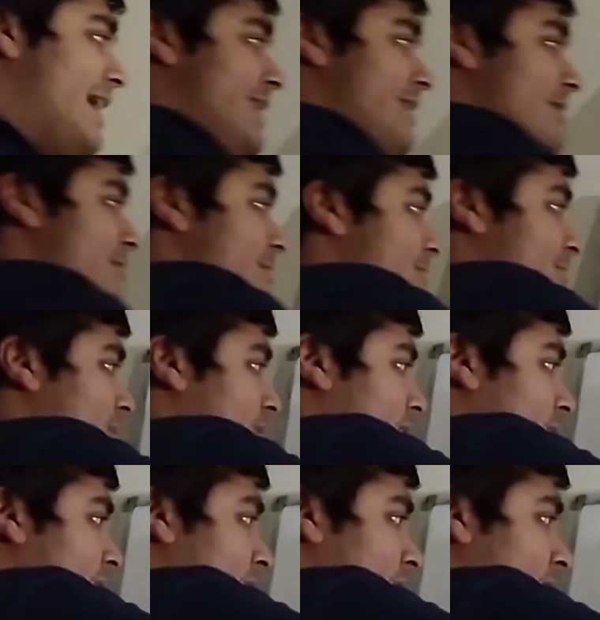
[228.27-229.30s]
n.
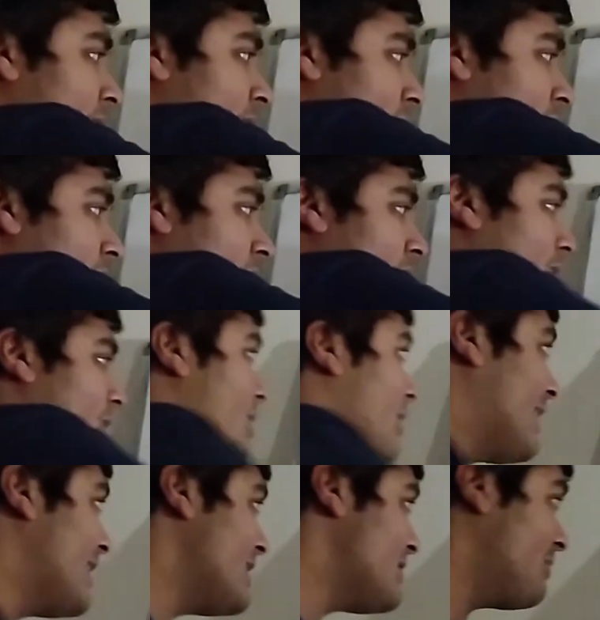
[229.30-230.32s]

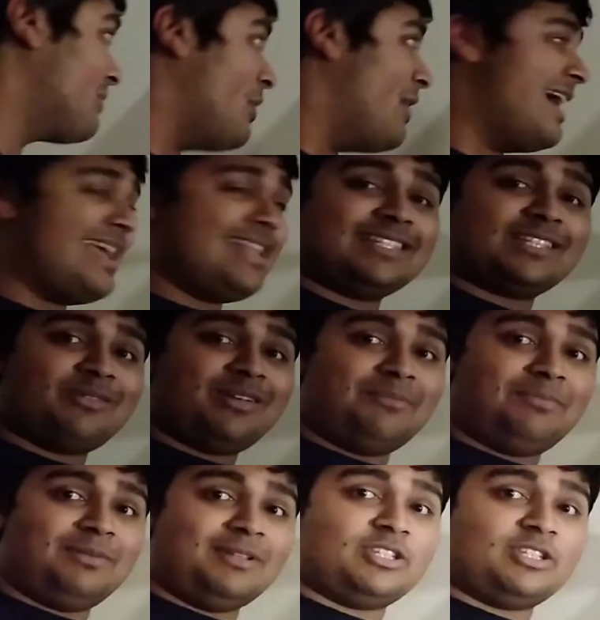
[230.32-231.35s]
Okay, so I've got n
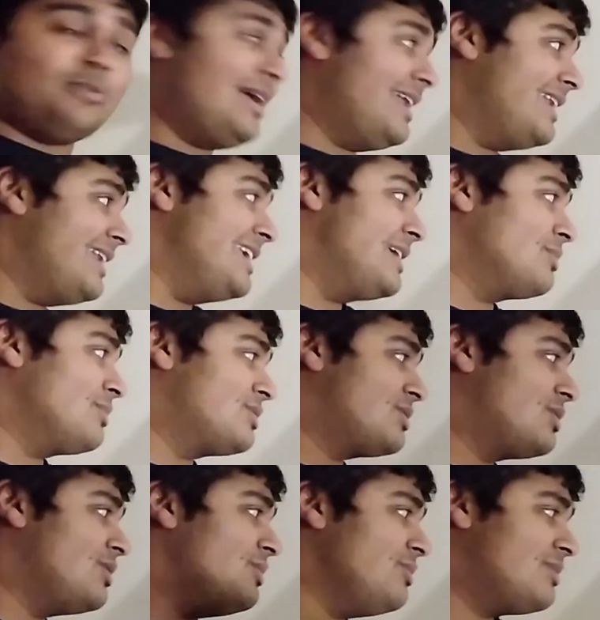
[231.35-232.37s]
squared plus 2n equals
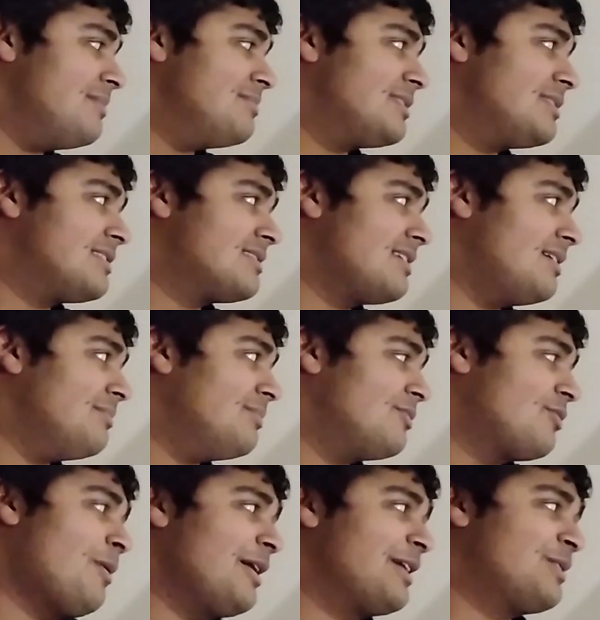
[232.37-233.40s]
2 times the sum
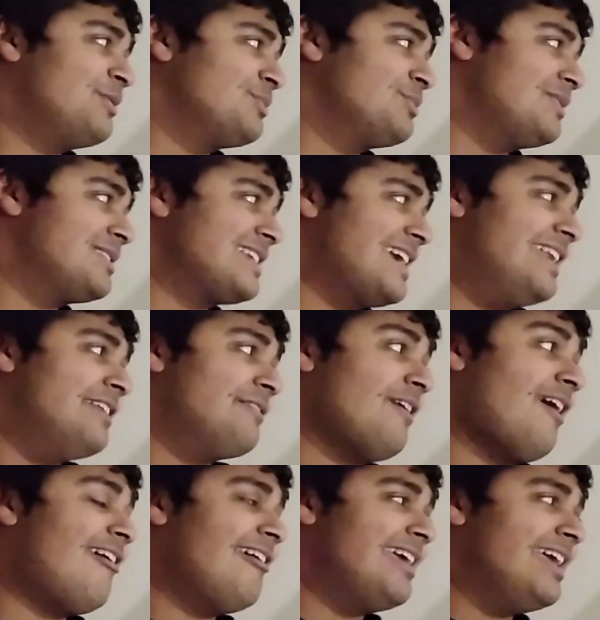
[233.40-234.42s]
from i equals 1 to n of
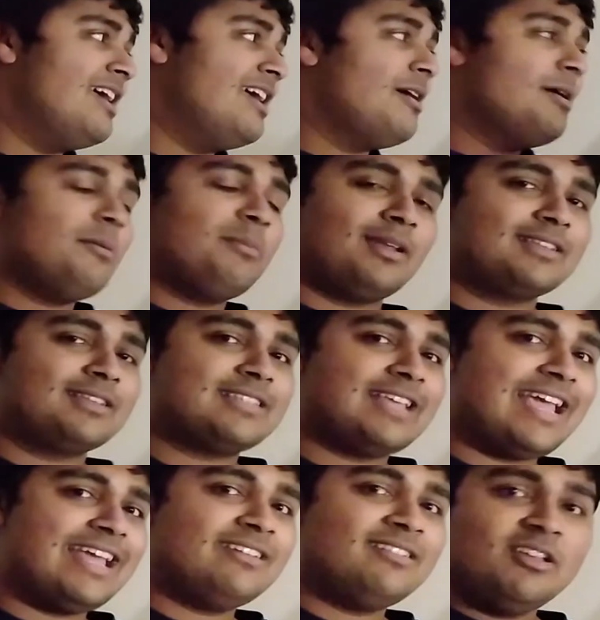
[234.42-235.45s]
i plus
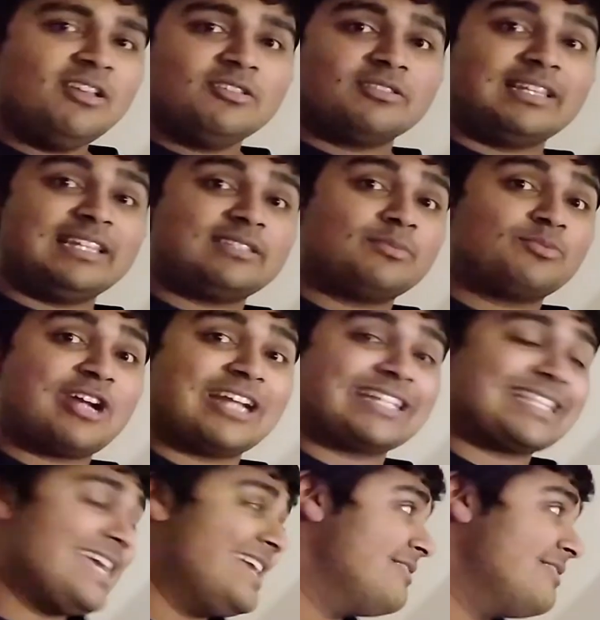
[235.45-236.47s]
n. So let's
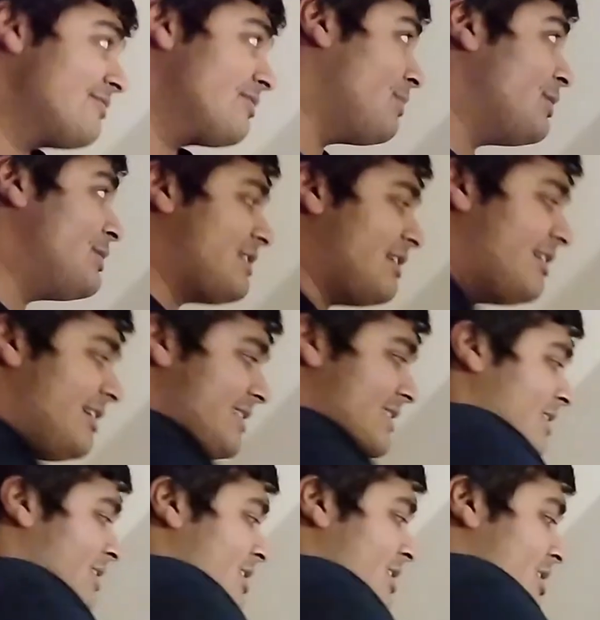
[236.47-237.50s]
subtract n from both sides.
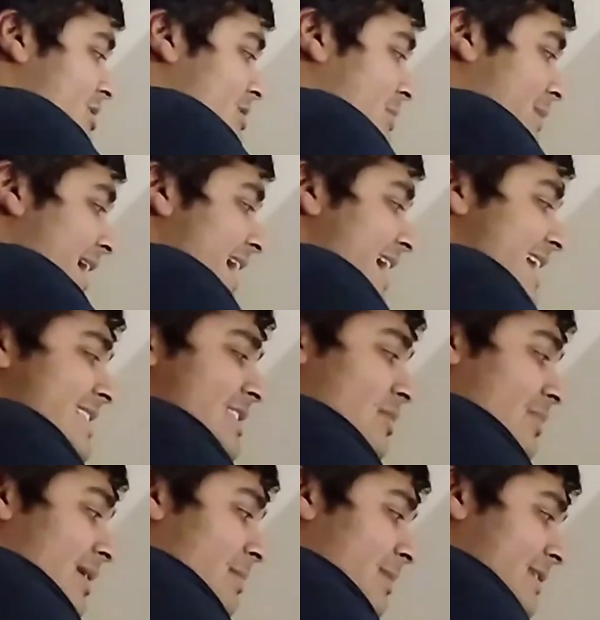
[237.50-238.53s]
So we get n
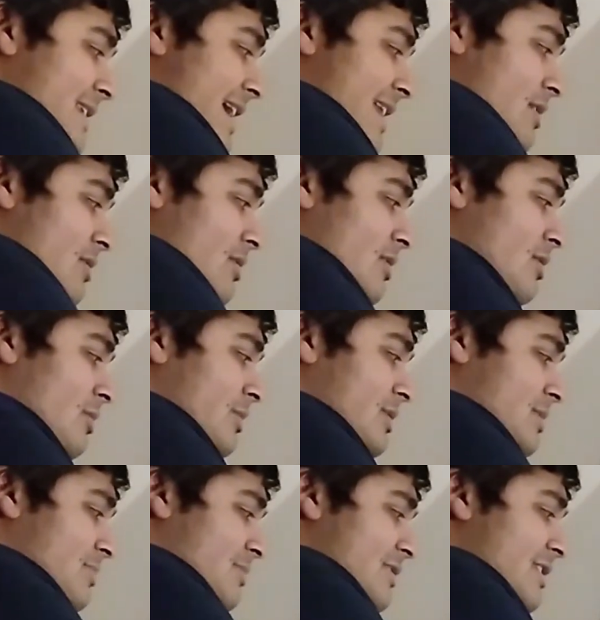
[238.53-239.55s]
squared plus n,
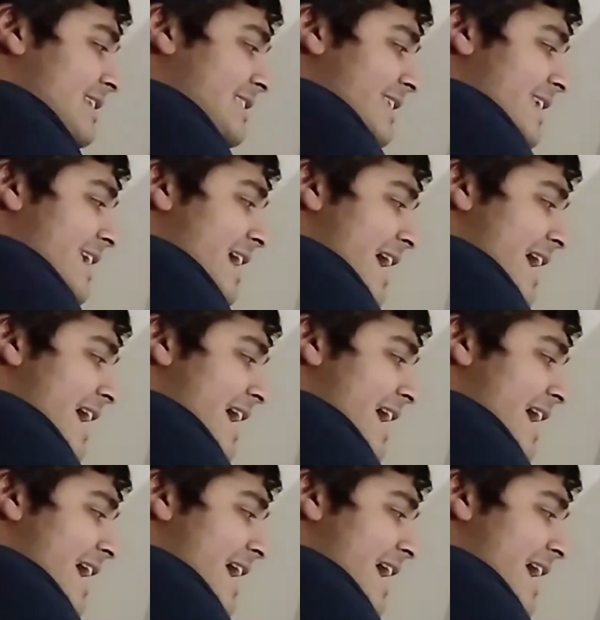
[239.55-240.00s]
which is precisely